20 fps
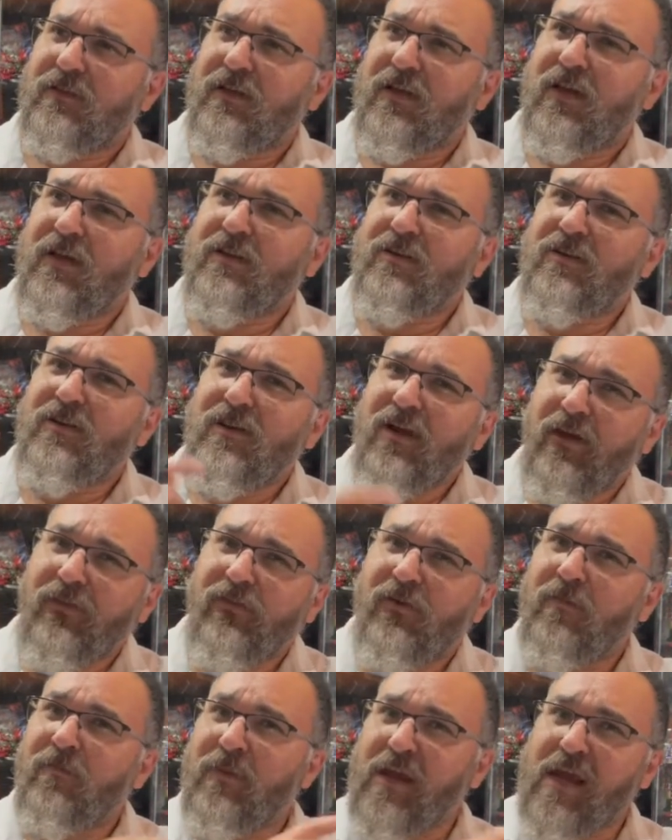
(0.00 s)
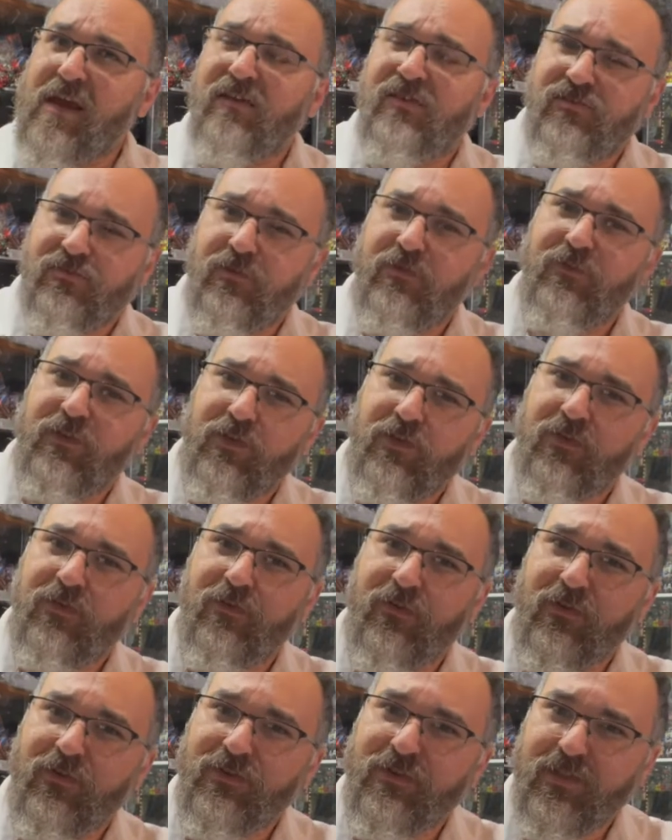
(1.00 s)
another master of the
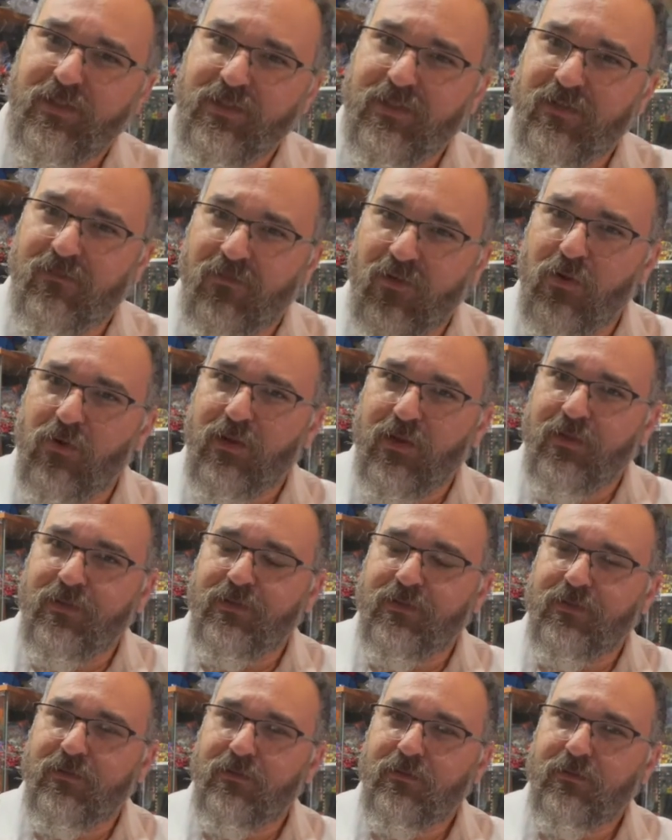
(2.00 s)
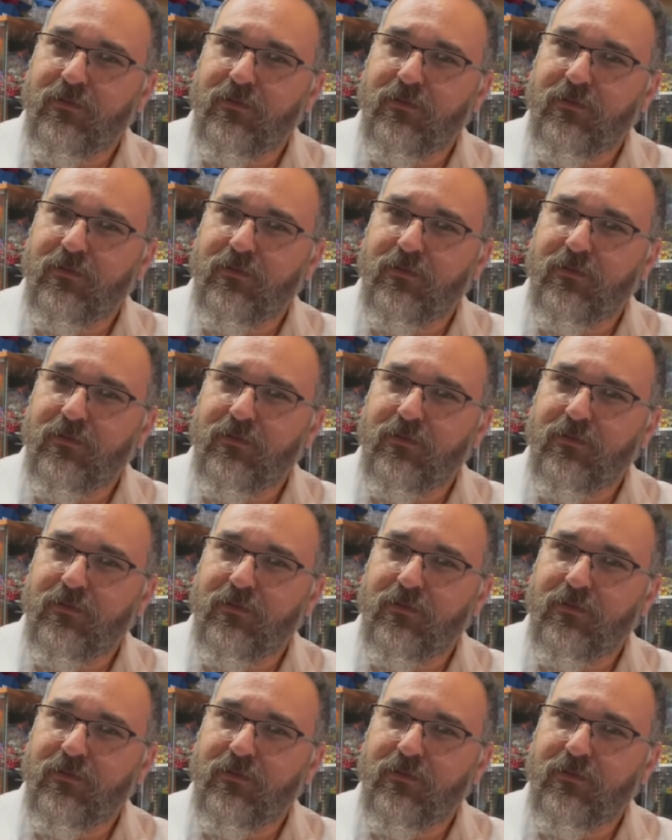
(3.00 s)
universe is the focus?